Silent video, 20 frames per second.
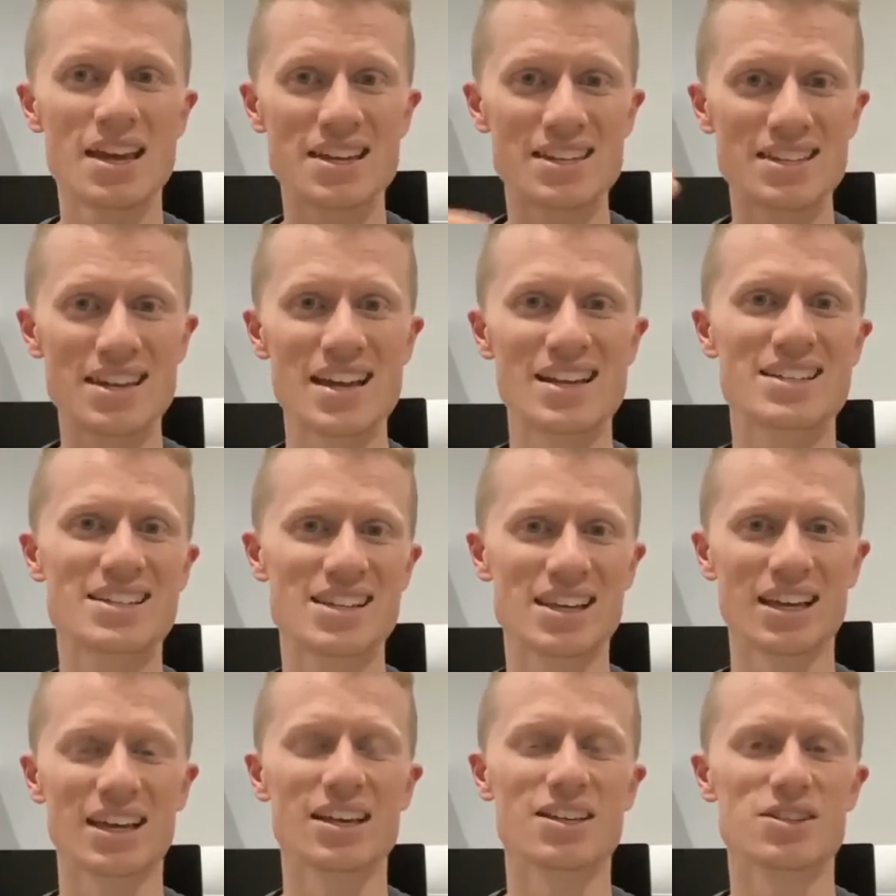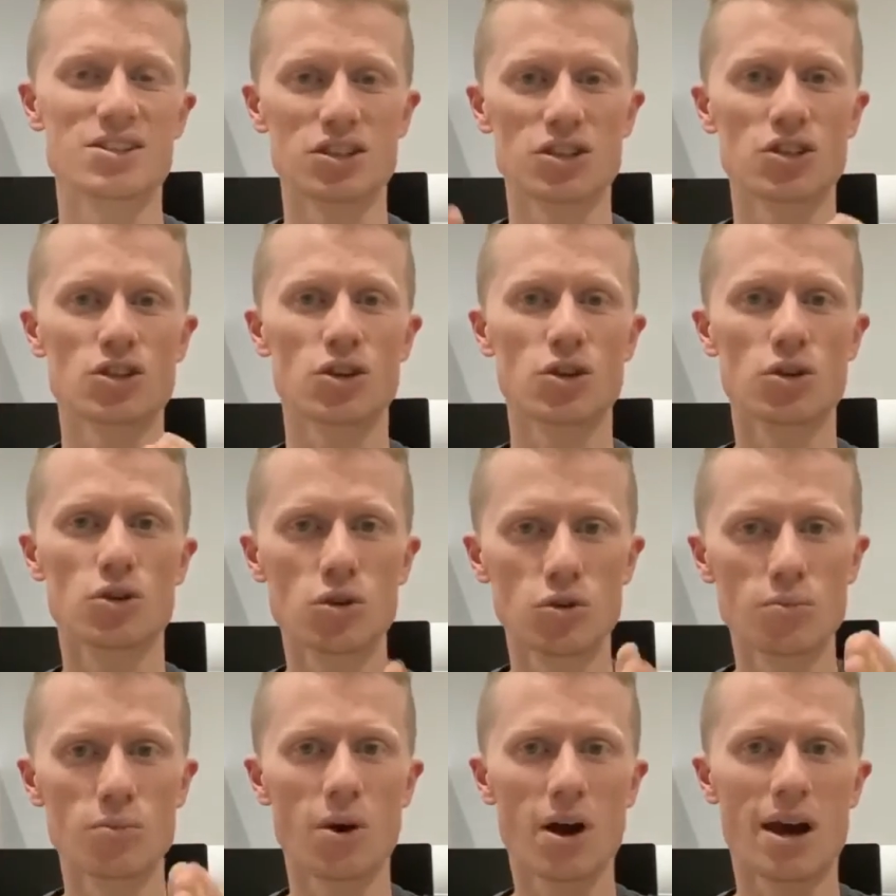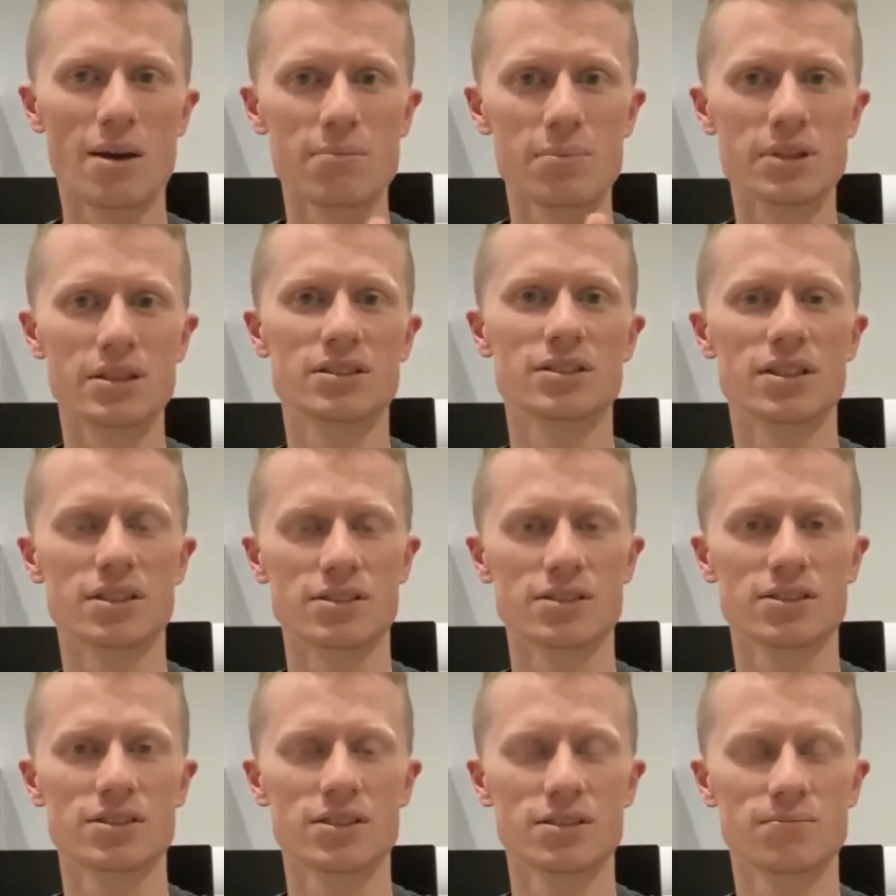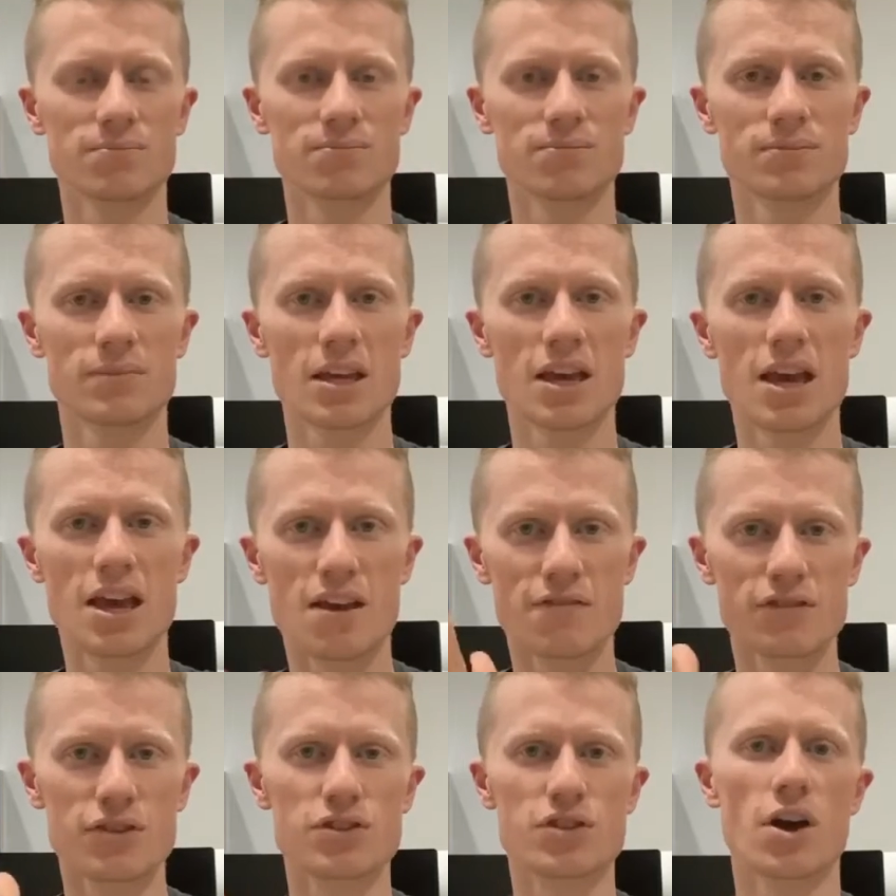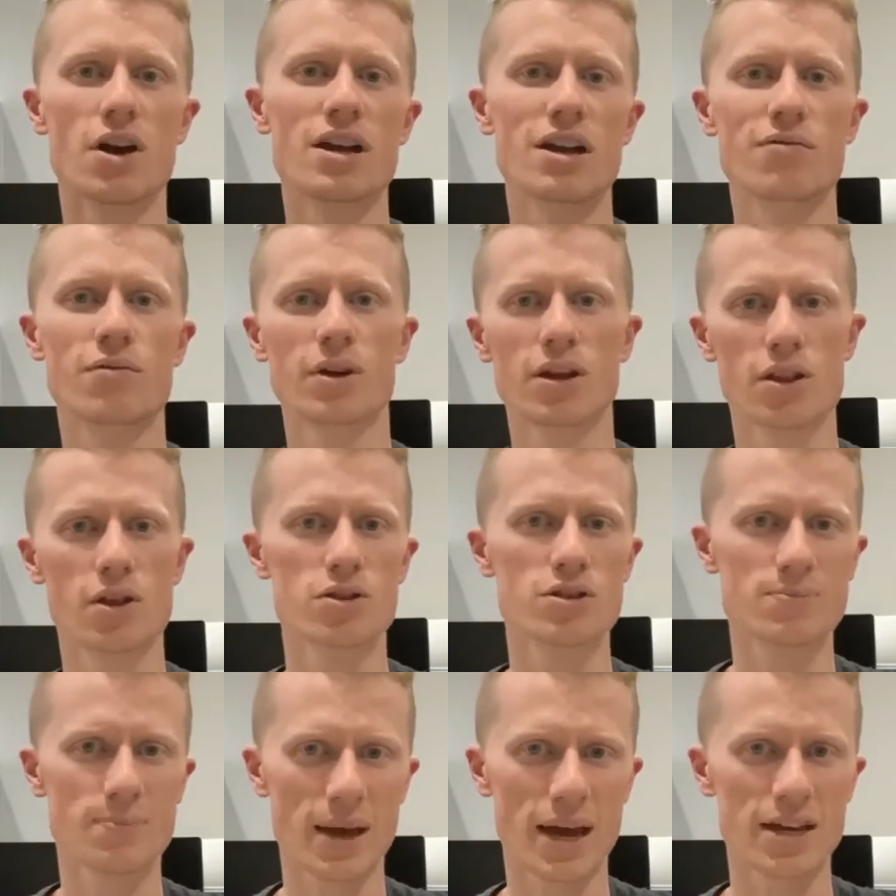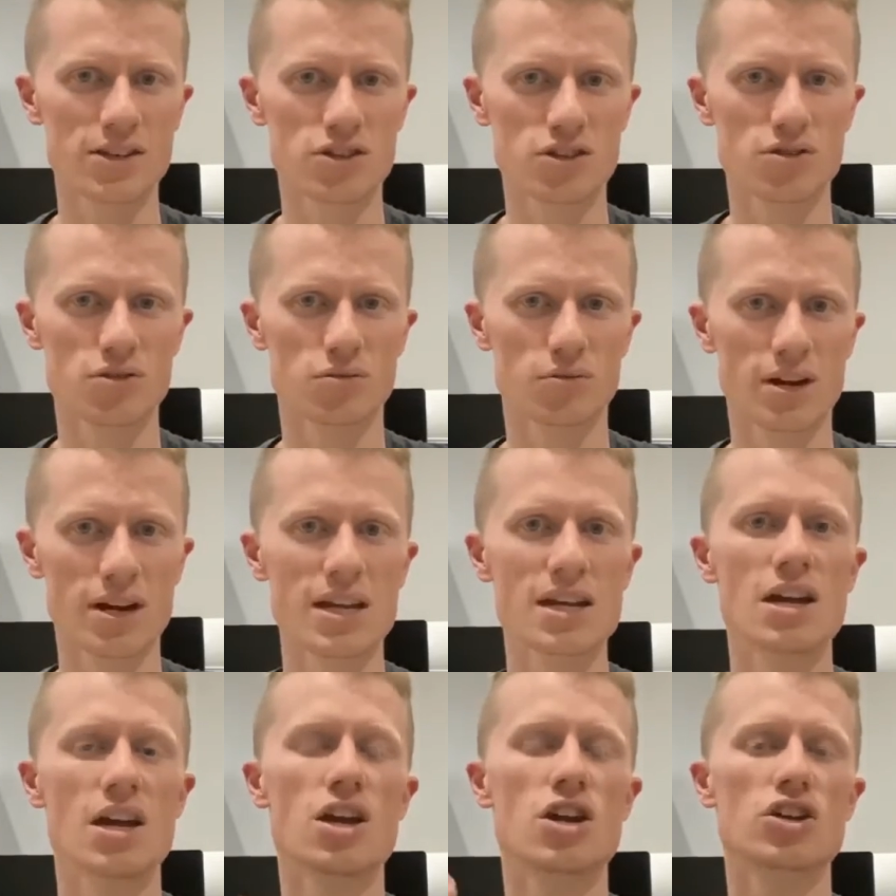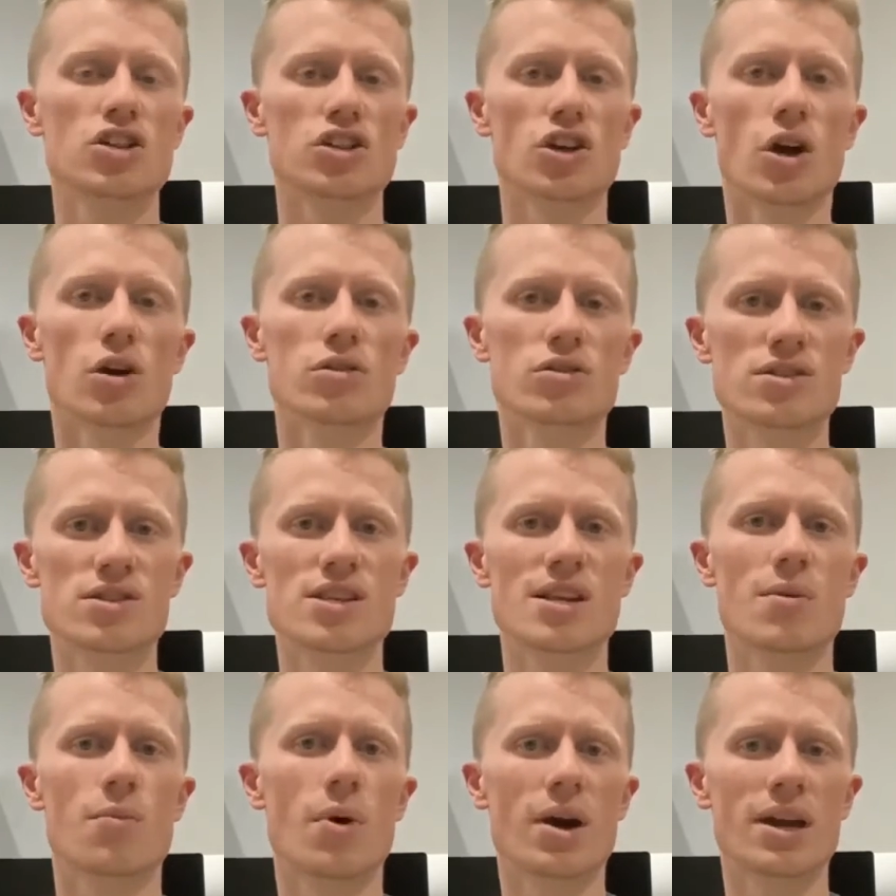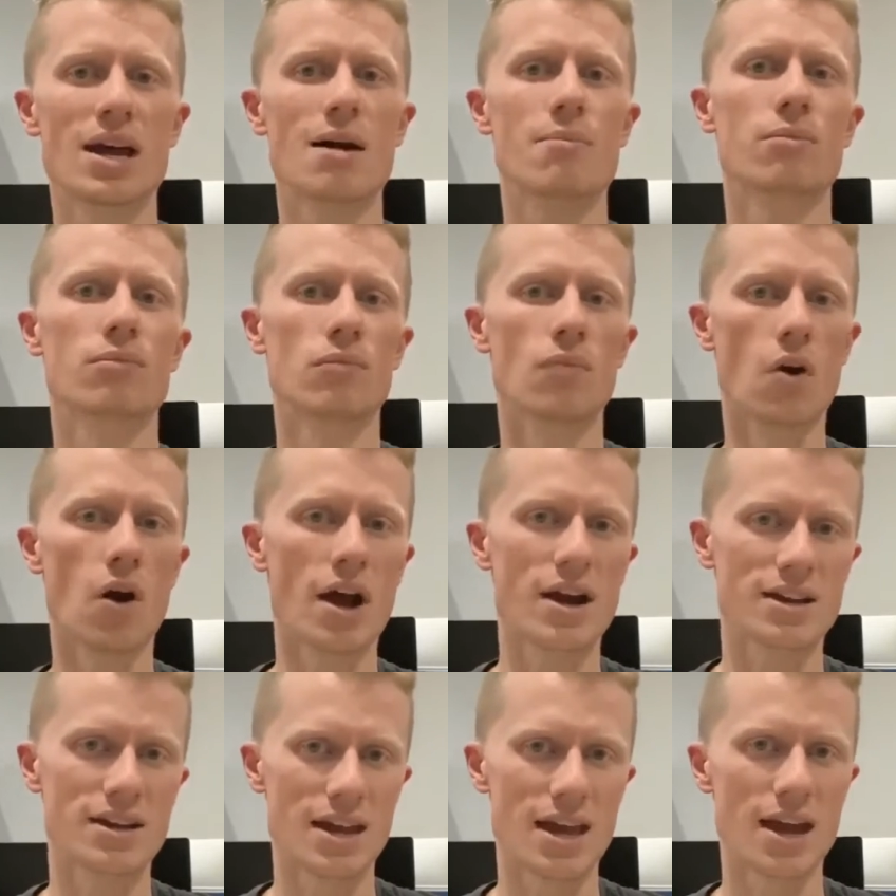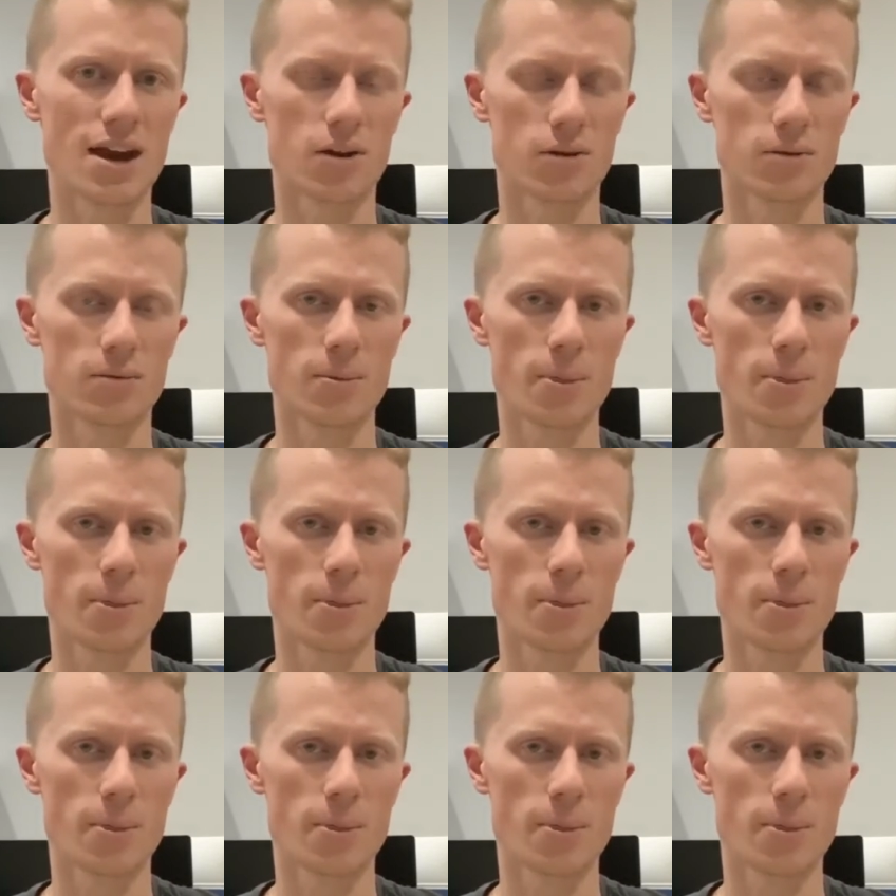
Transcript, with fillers: Next thing is Google My Business. If you don't have one of those pages already, go set one up right now.